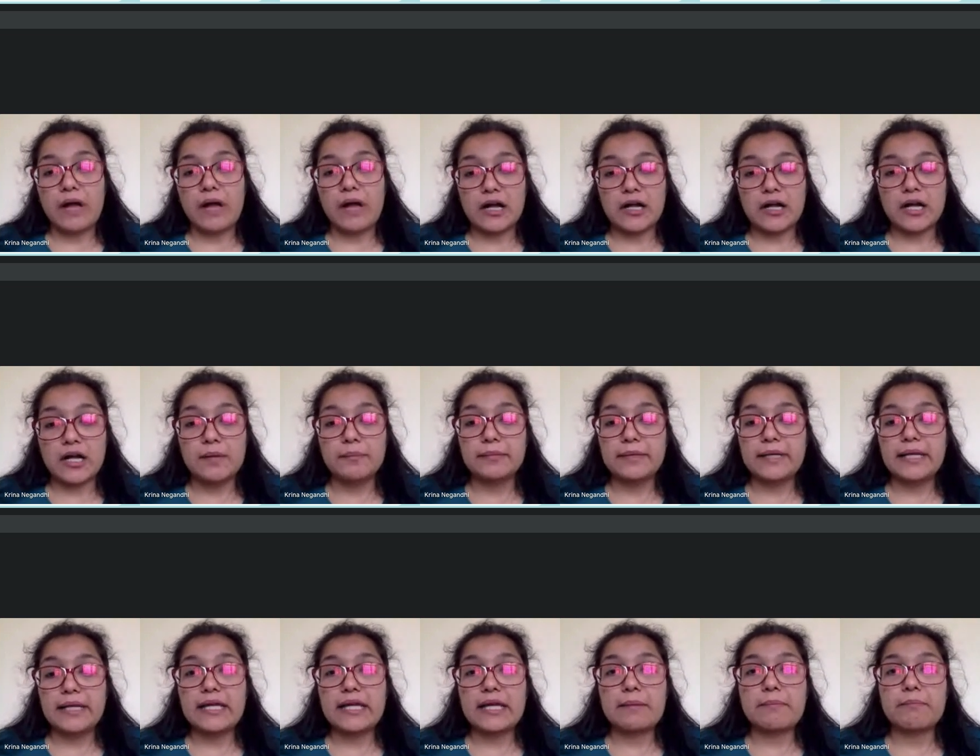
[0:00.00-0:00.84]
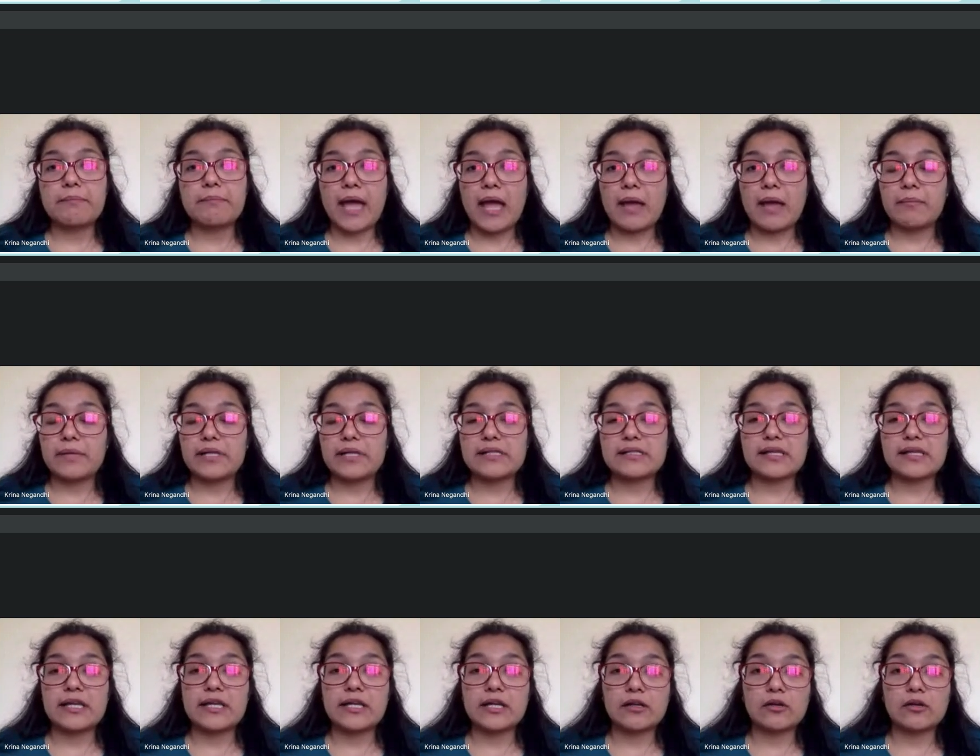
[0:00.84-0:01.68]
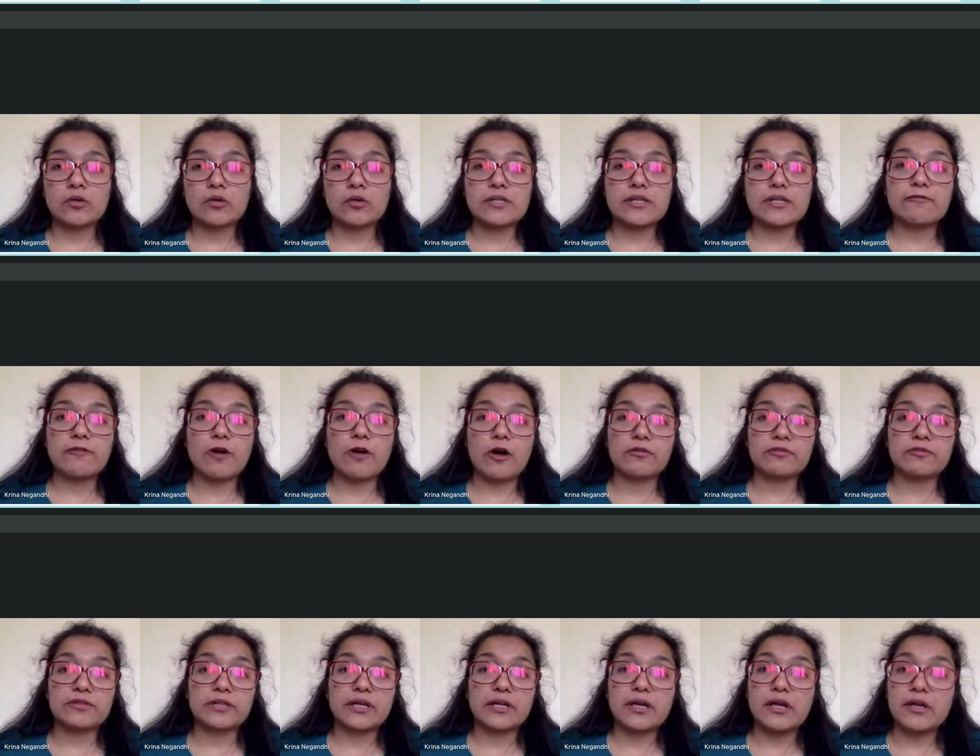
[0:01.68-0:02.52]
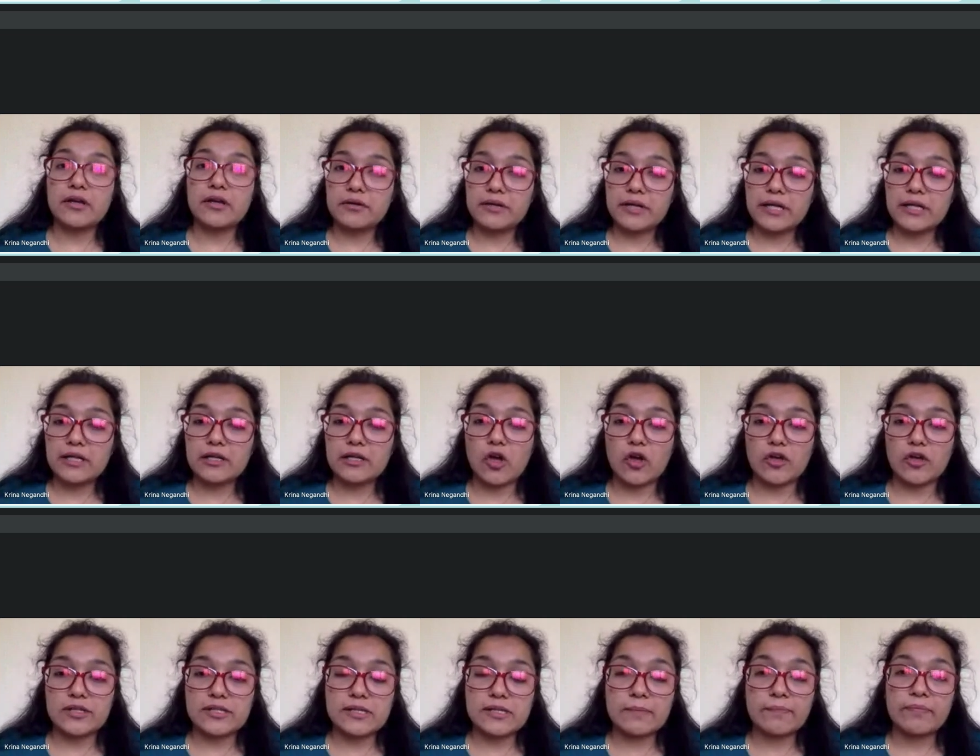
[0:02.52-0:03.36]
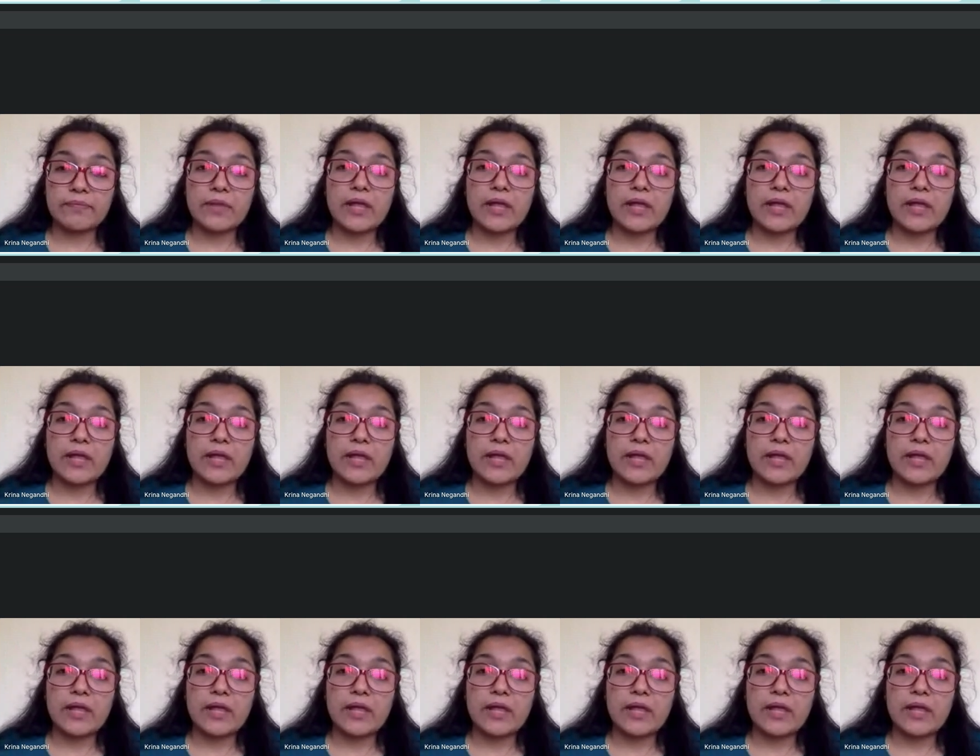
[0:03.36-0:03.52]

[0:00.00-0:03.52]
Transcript: accompanying impairments inclusive of the hearing loss,